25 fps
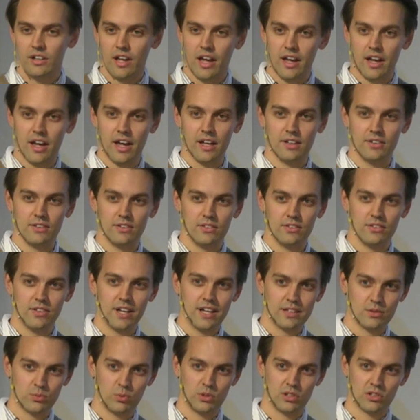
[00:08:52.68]
And
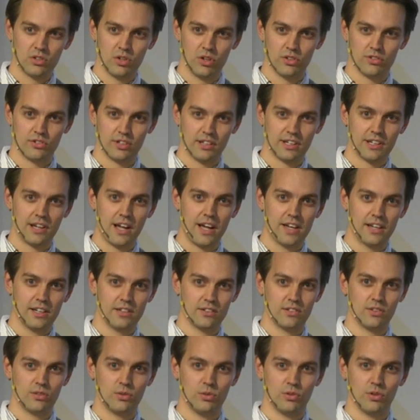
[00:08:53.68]
that will cause the
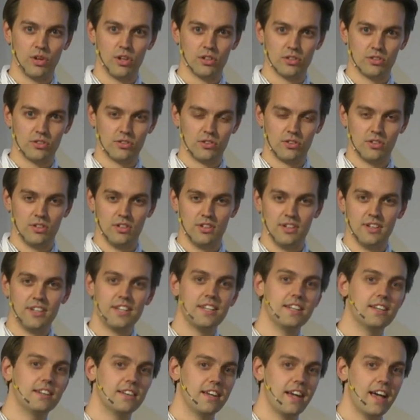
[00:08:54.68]
client to not
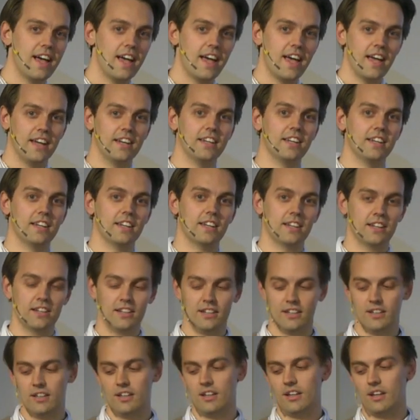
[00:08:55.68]
need any
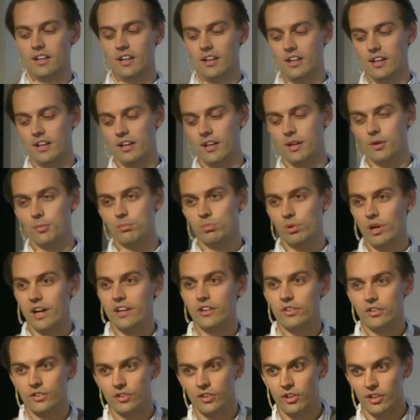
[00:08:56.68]

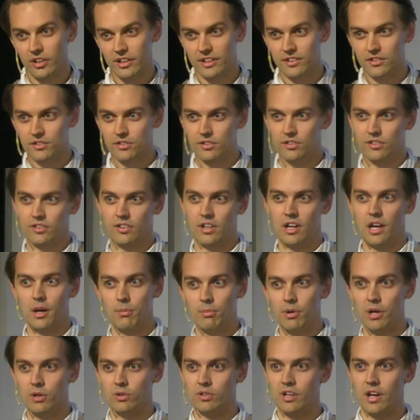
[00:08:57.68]
prior knowledge
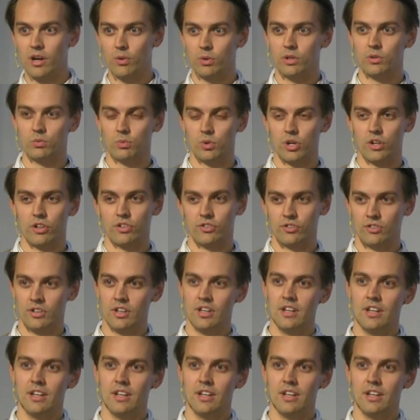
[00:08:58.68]
about how it works.